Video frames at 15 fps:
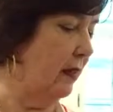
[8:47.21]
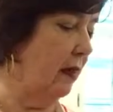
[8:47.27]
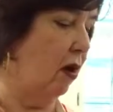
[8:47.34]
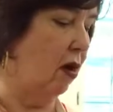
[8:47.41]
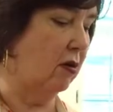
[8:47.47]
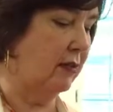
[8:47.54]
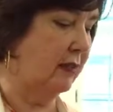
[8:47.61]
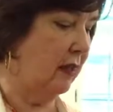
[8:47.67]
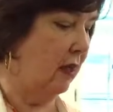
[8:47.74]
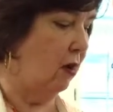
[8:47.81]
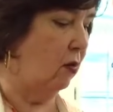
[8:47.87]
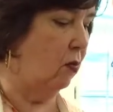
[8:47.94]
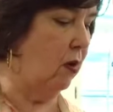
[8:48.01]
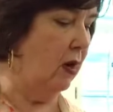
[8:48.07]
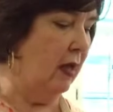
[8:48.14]
it
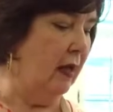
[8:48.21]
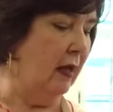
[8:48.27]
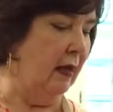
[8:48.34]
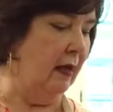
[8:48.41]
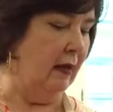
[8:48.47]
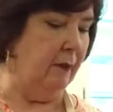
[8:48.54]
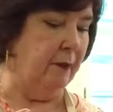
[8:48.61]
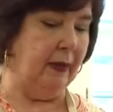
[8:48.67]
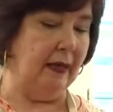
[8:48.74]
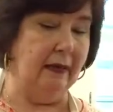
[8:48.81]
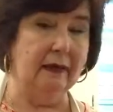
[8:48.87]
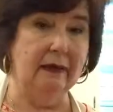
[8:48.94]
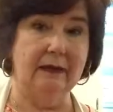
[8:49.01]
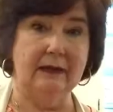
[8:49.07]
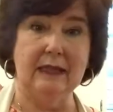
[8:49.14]
also
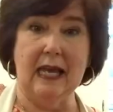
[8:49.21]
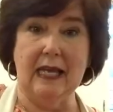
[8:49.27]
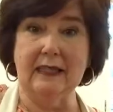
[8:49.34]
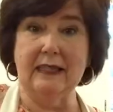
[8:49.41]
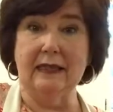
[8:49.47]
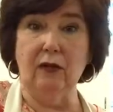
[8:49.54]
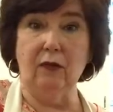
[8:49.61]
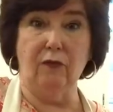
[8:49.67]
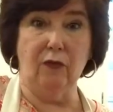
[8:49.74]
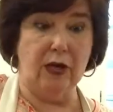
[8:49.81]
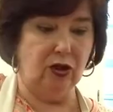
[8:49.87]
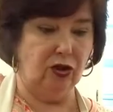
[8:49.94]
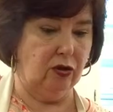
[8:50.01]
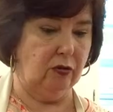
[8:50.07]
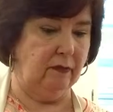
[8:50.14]
taste a little
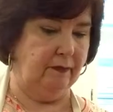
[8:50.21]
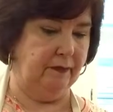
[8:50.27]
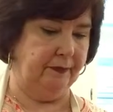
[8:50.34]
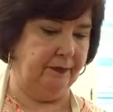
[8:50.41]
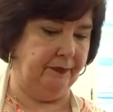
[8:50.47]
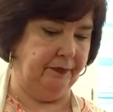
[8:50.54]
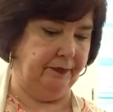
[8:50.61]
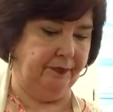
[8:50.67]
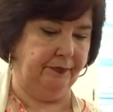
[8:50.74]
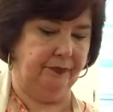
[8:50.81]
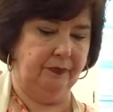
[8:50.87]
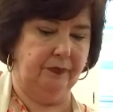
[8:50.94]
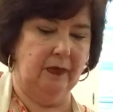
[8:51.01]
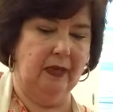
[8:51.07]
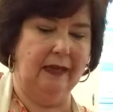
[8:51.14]
fresher,
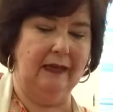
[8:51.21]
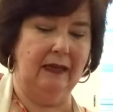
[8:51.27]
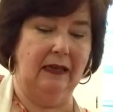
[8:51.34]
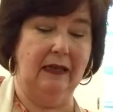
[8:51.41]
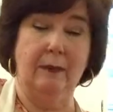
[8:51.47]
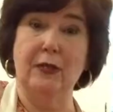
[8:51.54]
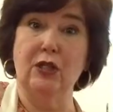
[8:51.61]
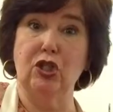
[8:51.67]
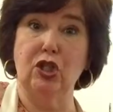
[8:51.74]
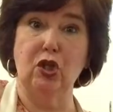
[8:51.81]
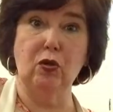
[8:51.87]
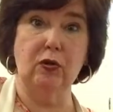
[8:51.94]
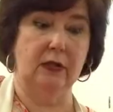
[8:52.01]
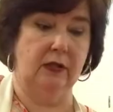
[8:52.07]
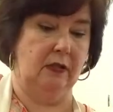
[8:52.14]
a little lemon
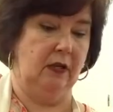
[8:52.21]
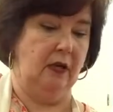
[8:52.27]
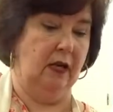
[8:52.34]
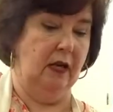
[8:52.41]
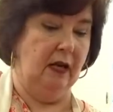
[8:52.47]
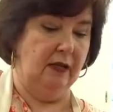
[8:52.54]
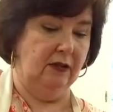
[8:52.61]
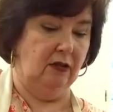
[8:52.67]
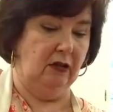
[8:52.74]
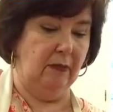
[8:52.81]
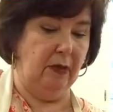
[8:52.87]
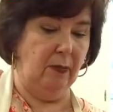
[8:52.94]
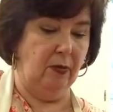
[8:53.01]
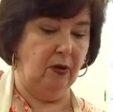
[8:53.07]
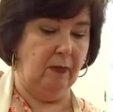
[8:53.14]
juice. So let
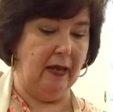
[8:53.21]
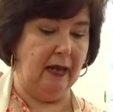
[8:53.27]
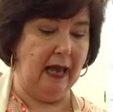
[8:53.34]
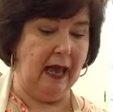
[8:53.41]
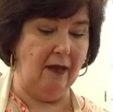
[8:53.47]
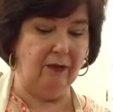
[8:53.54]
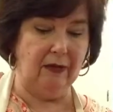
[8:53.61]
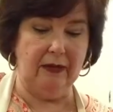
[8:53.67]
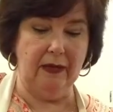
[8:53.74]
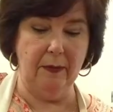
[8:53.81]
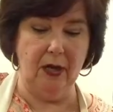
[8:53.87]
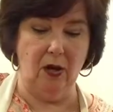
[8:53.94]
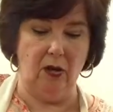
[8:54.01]
me put about half a lemon